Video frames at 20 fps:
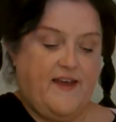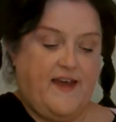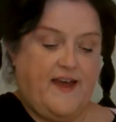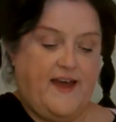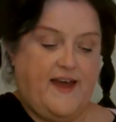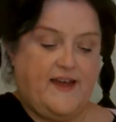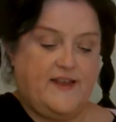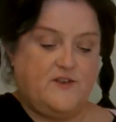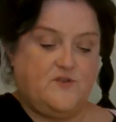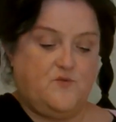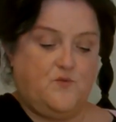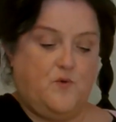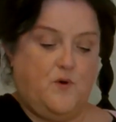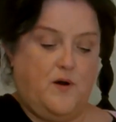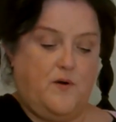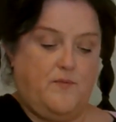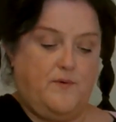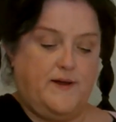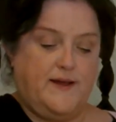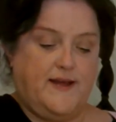And
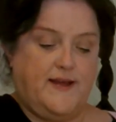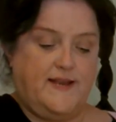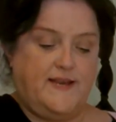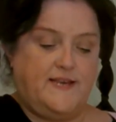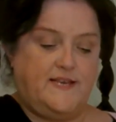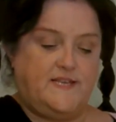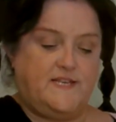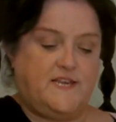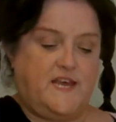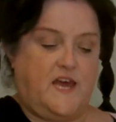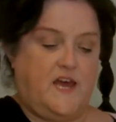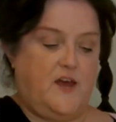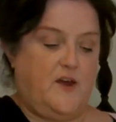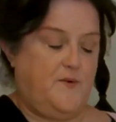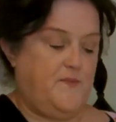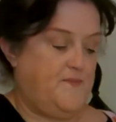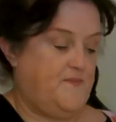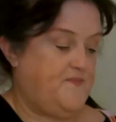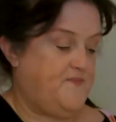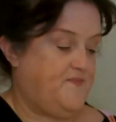what we're going to
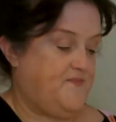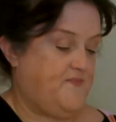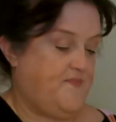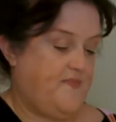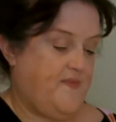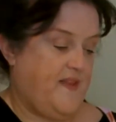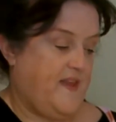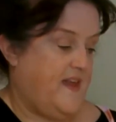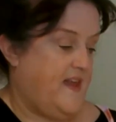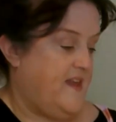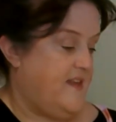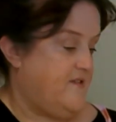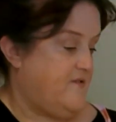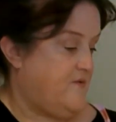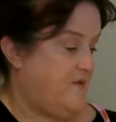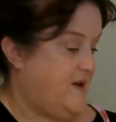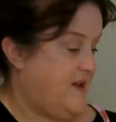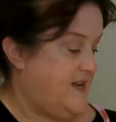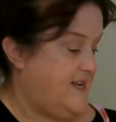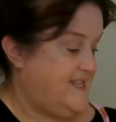do,
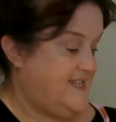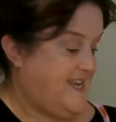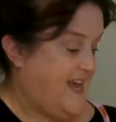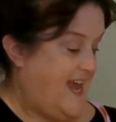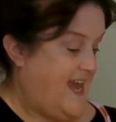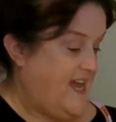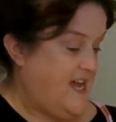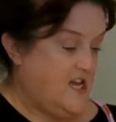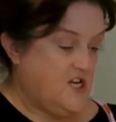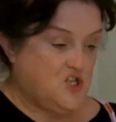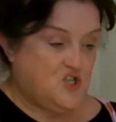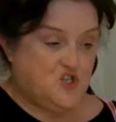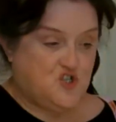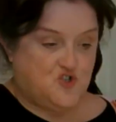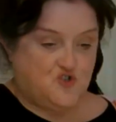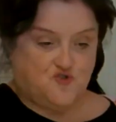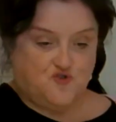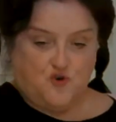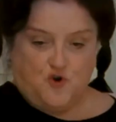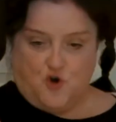we're going to take a
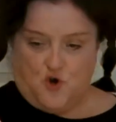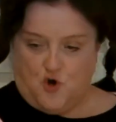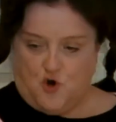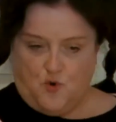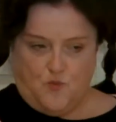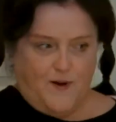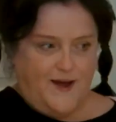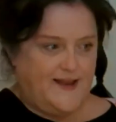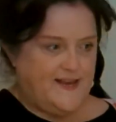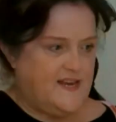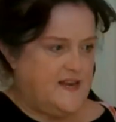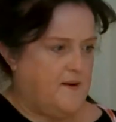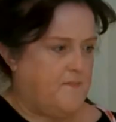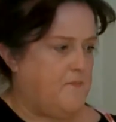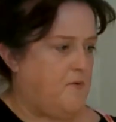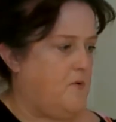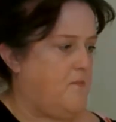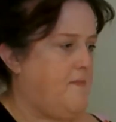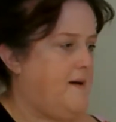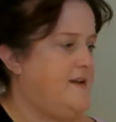straw. Where did I
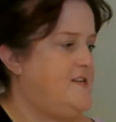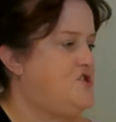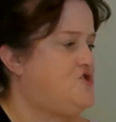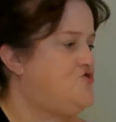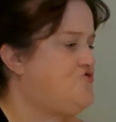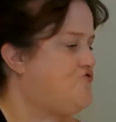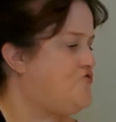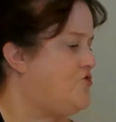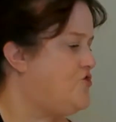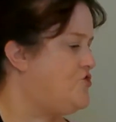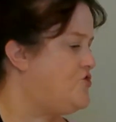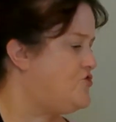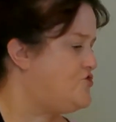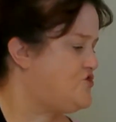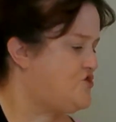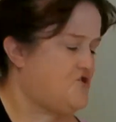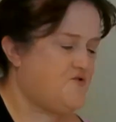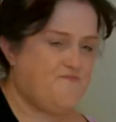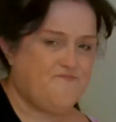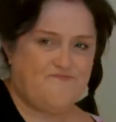put my
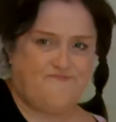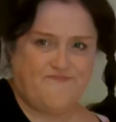straws?